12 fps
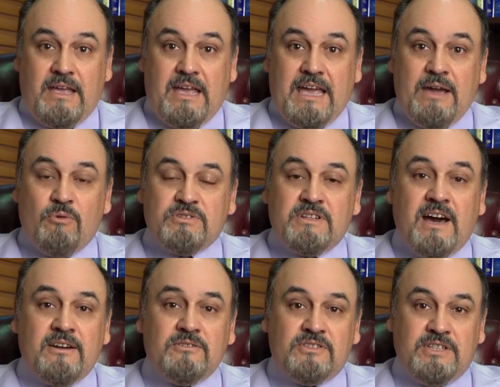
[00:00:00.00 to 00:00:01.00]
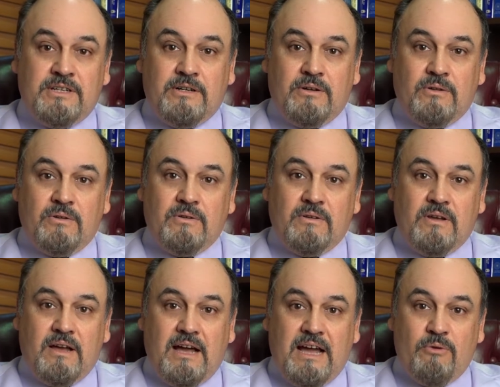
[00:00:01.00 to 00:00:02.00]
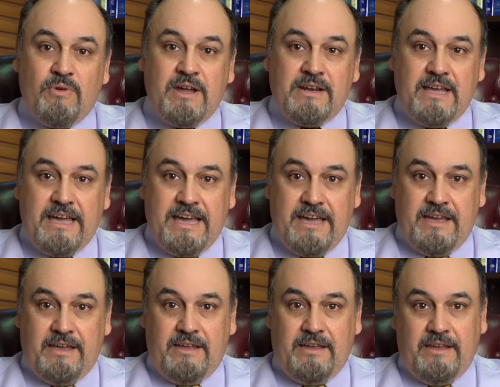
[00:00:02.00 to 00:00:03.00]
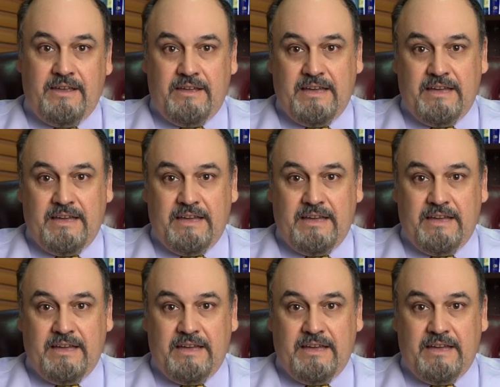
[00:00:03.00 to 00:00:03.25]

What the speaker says: It was not until I read an